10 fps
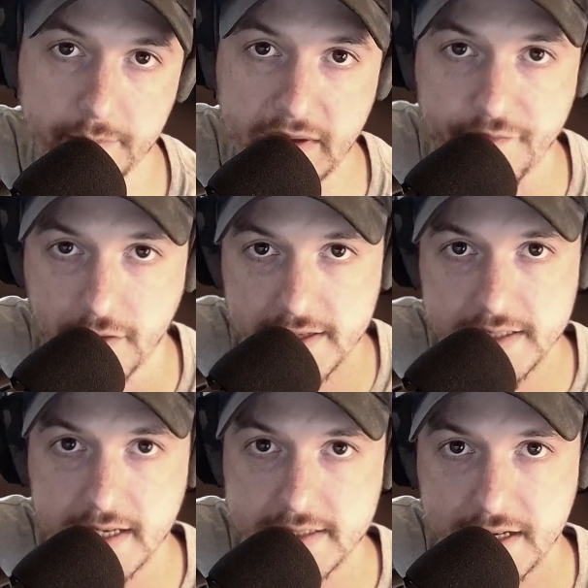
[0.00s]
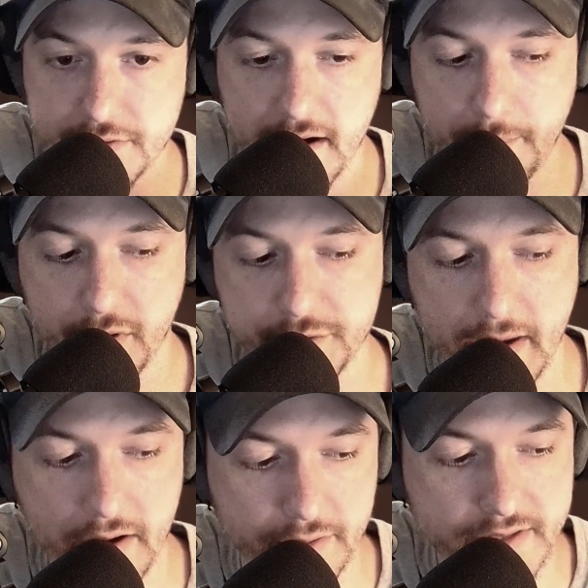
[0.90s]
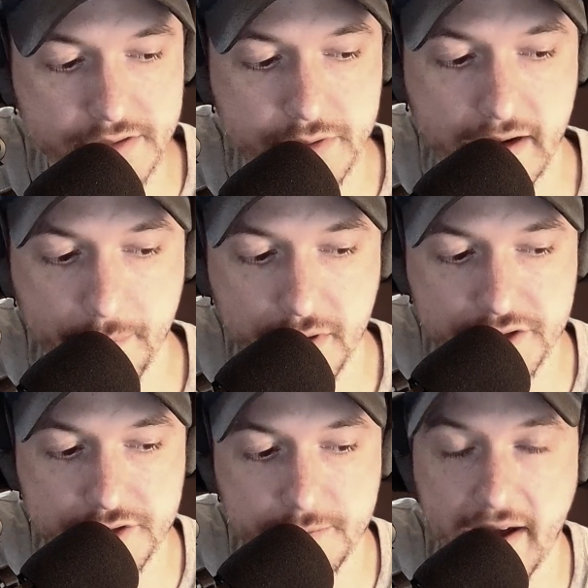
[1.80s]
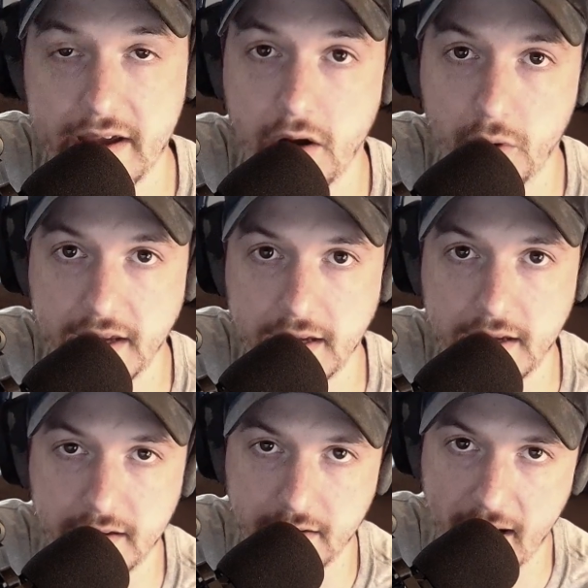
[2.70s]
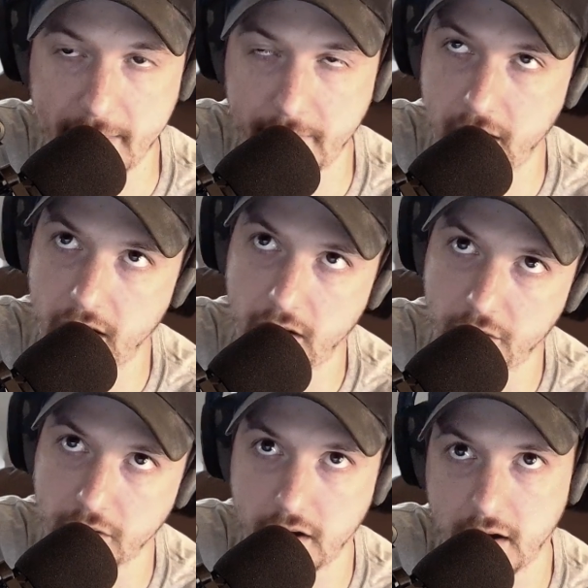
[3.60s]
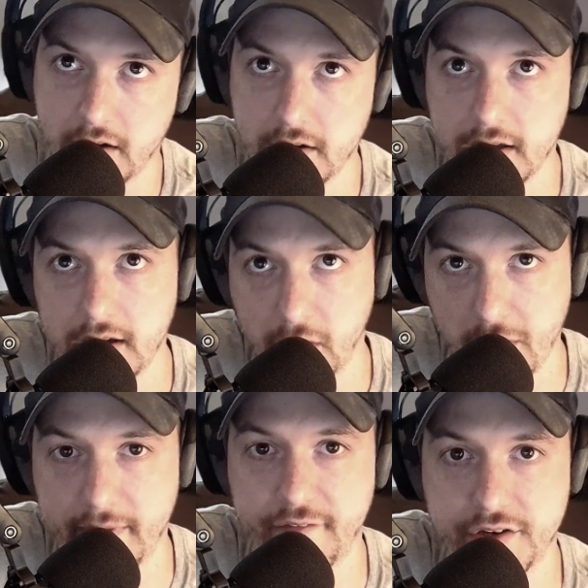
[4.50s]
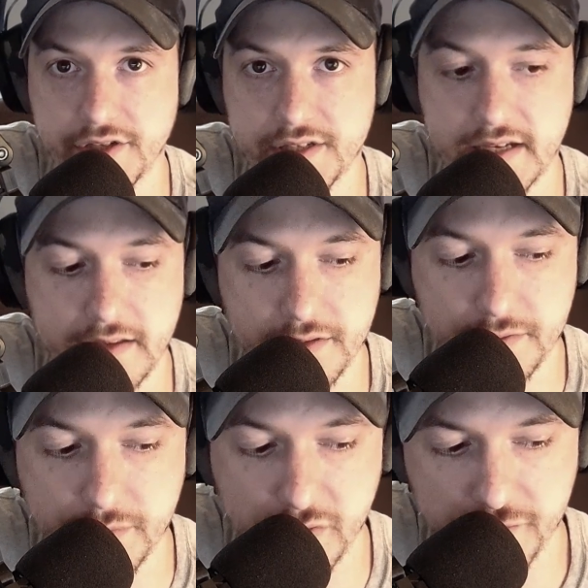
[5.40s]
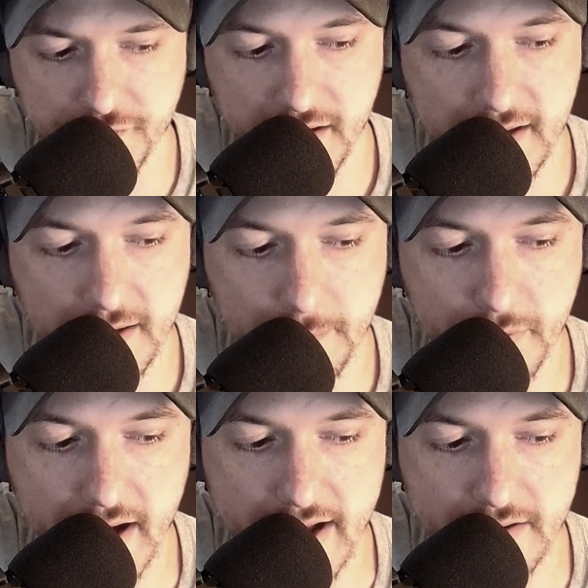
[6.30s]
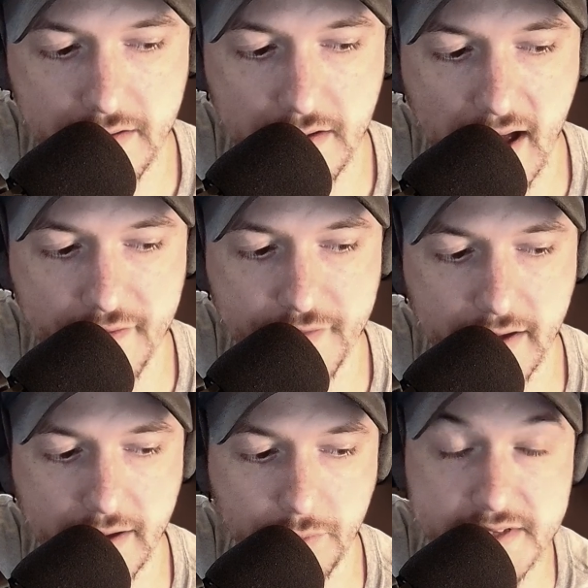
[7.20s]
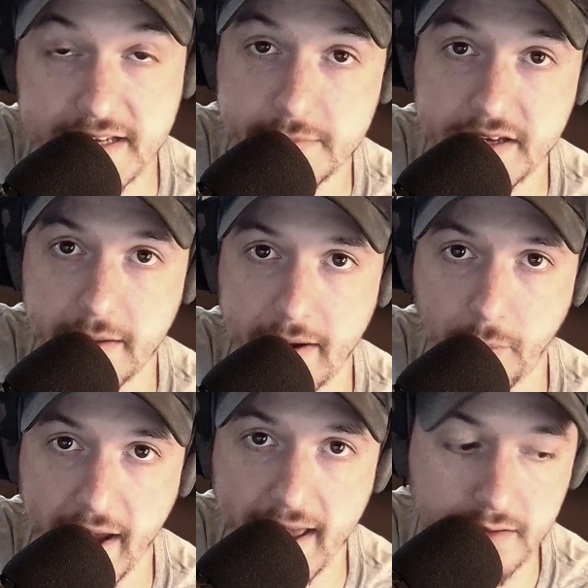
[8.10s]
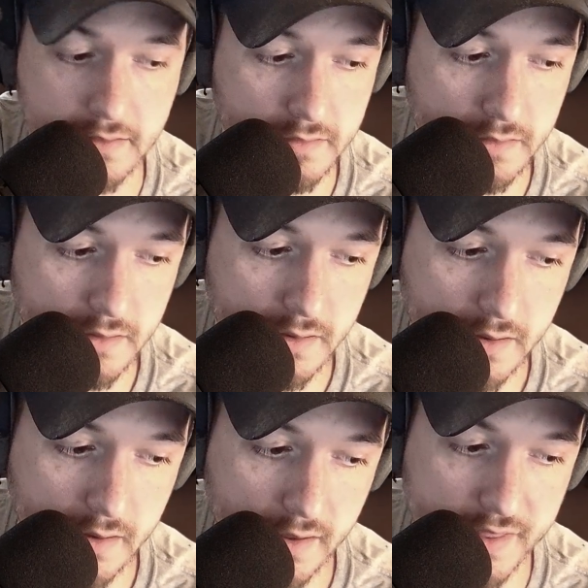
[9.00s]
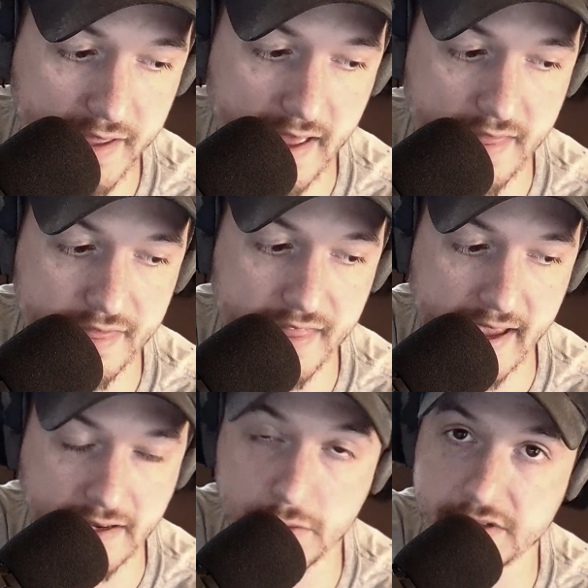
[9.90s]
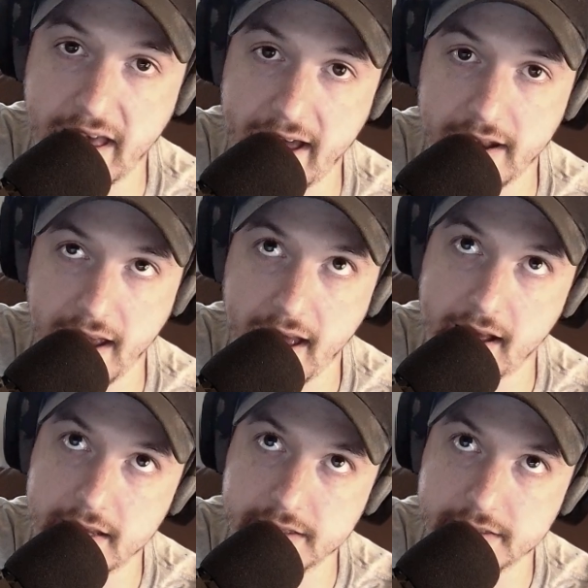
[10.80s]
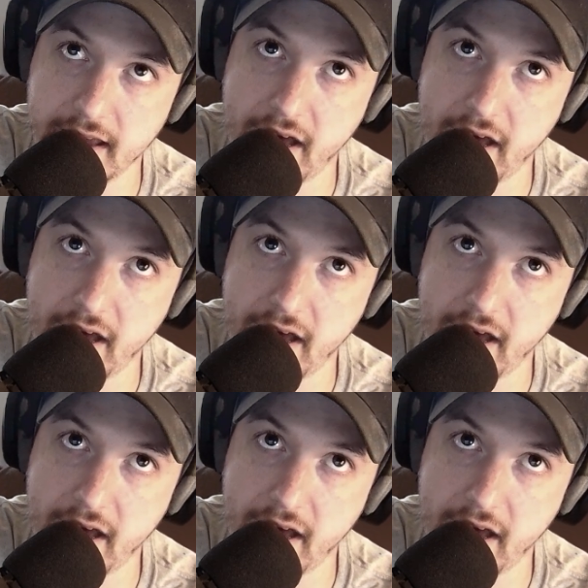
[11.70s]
Me, for instance, I try to push boundaries and try to push my O E E, uh, uh, overall equipment efficiency, through the roof. But I feel like when teams get in my way, then they use that as